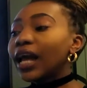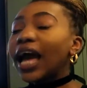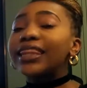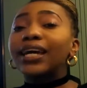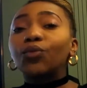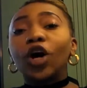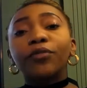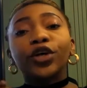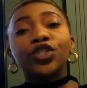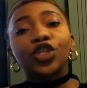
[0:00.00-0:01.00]
and then what I'm
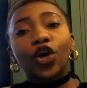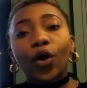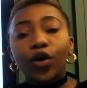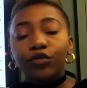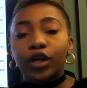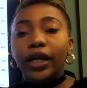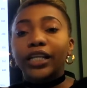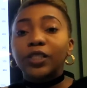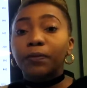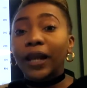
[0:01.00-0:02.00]
going to go over and
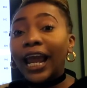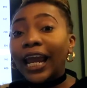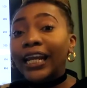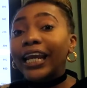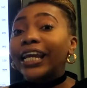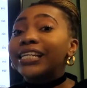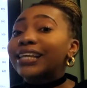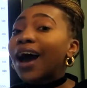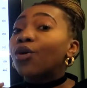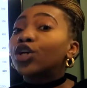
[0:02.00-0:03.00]
explain is
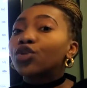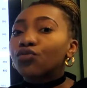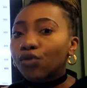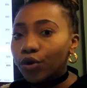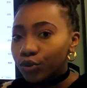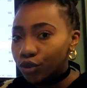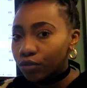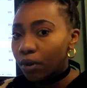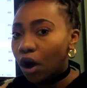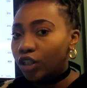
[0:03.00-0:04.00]
our gross
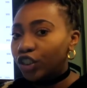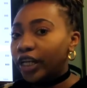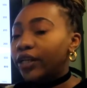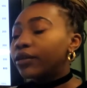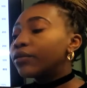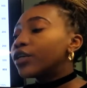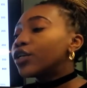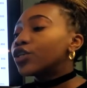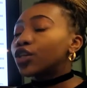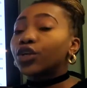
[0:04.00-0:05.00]
margin.
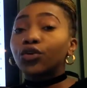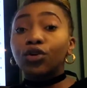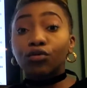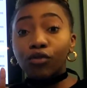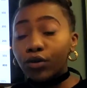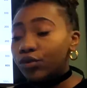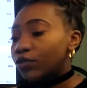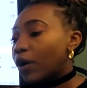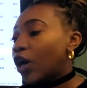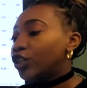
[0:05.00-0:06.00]
So your gross
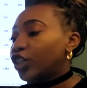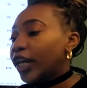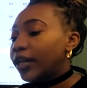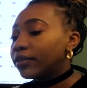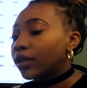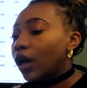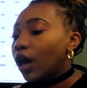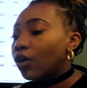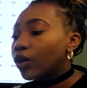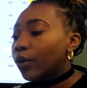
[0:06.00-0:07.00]
margin,
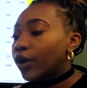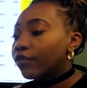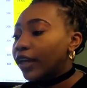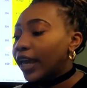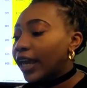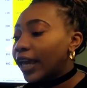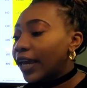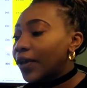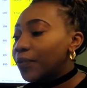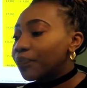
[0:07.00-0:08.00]
I'll go over
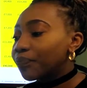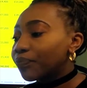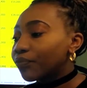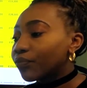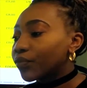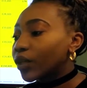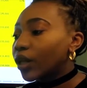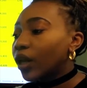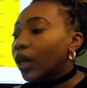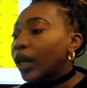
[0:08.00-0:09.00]
here,
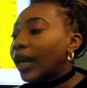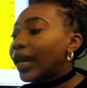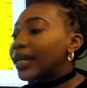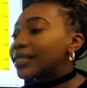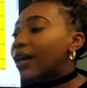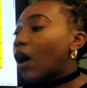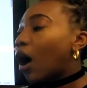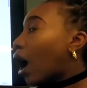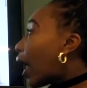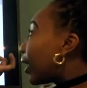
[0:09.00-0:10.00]
is
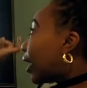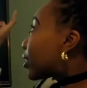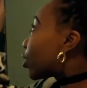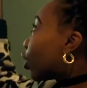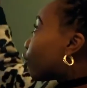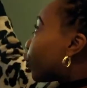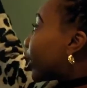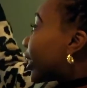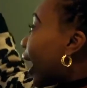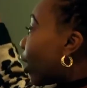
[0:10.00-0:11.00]
highlighted over
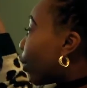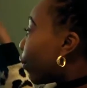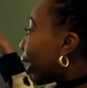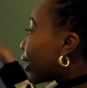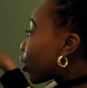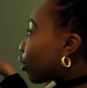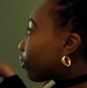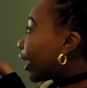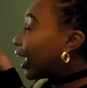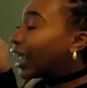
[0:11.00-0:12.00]
in yellow, is over
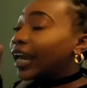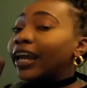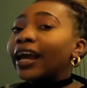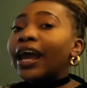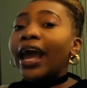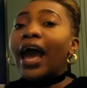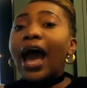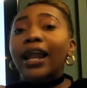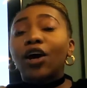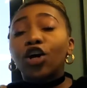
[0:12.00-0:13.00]
here.
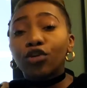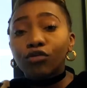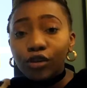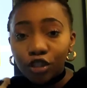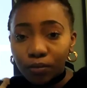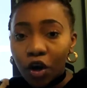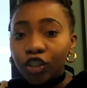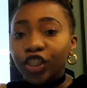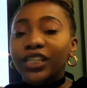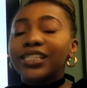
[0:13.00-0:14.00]
And our gross
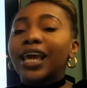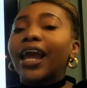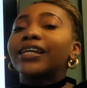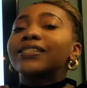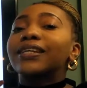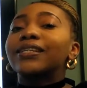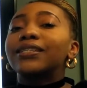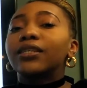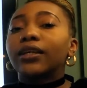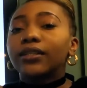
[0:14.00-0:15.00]
margin takes
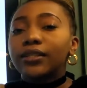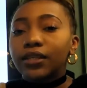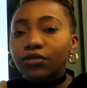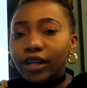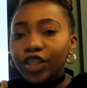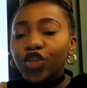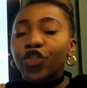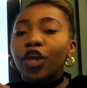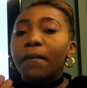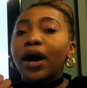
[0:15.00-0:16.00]
into consideration
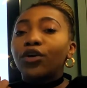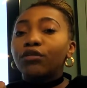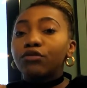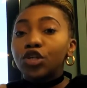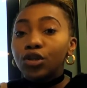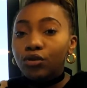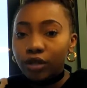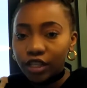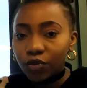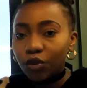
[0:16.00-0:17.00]
the amount of
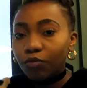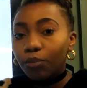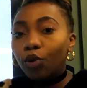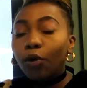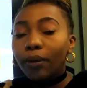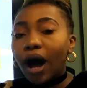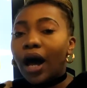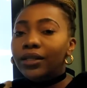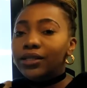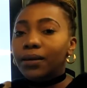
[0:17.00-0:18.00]
units we've bought
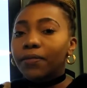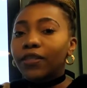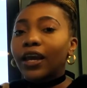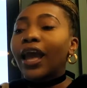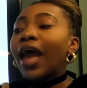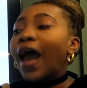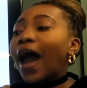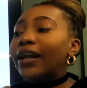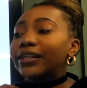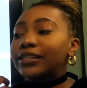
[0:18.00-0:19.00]
behind something,
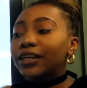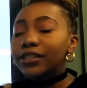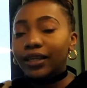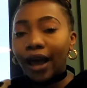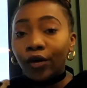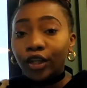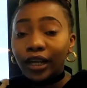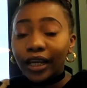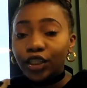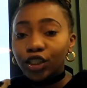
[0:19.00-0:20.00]
and it does
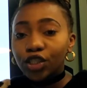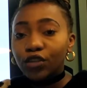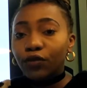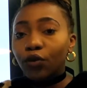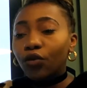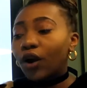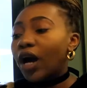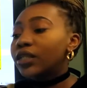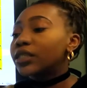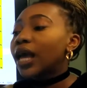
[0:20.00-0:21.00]
calculations for
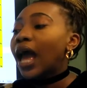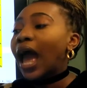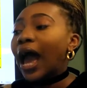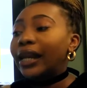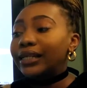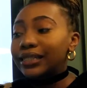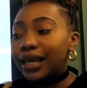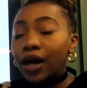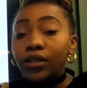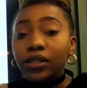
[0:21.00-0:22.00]
us, and it
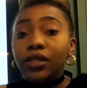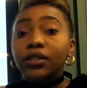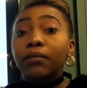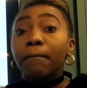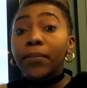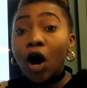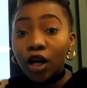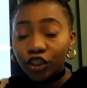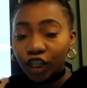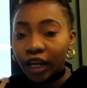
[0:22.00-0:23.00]
tells us the
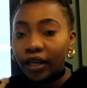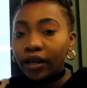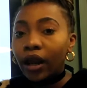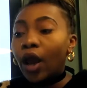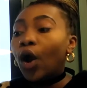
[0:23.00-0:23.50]
margin